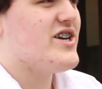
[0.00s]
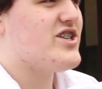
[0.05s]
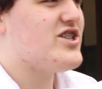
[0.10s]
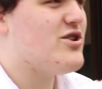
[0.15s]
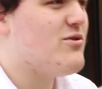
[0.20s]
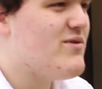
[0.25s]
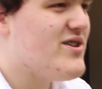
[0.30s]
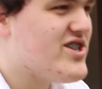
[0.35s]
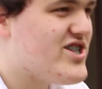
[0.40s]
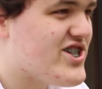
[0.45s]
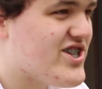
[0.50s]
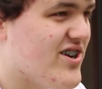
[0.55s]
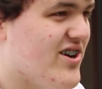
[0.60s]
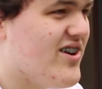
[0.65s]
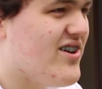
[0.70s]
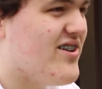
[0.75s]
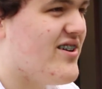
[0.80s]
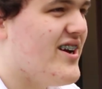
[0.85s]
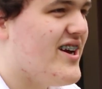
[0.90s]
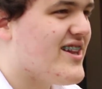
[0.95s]
to
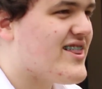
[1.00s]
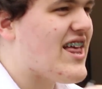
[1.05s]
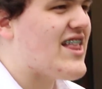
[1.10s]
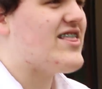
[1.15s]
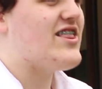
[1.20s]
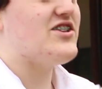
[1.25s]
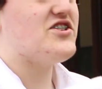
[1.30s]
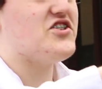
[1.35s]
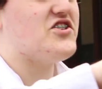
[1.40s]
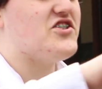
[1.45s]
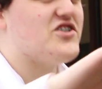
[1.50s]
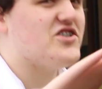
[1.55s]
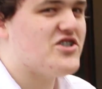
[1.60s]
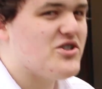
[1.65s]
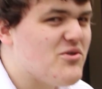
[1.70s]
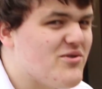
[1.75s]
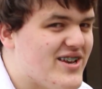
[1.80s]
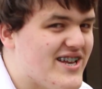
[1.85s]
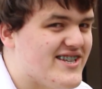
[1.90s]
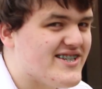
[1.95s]
ensure that the
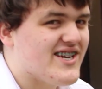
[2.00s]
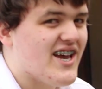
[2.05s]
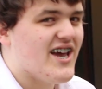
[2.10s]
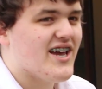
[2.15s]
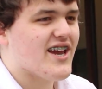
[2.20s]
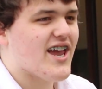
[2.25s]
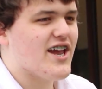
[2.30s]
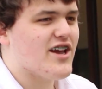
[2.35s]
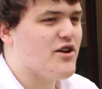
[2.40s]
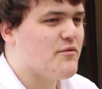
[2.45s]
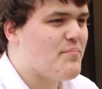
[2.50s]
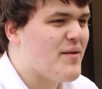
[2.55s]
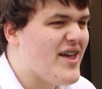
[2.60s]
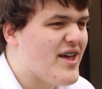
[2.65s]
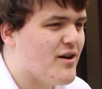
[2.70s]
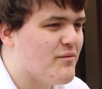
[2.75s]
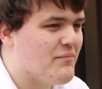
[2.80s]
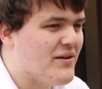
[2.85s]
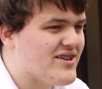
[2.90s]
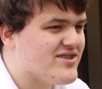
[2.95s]
students can compete
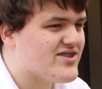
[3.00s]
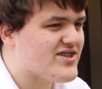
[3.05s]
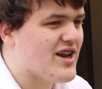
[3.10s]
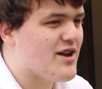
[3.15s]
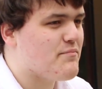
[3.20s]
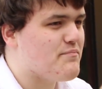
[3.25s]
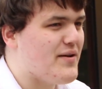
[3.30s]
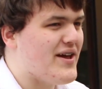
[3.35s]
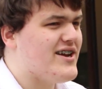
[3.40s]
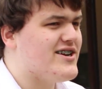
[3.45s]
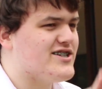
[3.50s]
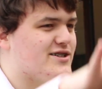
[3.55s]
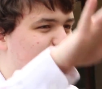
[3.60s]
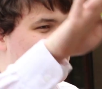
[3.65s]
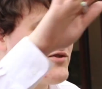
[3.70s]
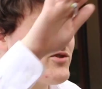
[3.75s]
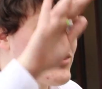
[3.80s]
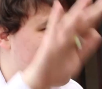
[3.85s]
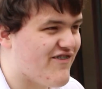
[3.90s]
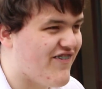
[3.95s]
amongst their peers
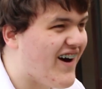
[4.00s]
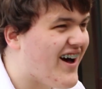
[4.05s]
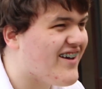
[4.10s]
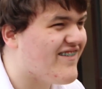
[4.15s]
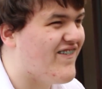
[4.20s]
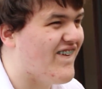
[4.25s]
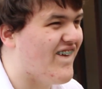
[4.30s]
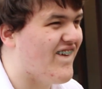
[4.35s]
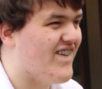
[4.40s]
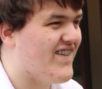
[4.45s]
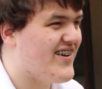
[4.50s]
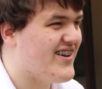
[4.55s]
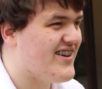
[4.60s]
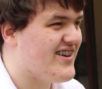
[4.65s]
for survival.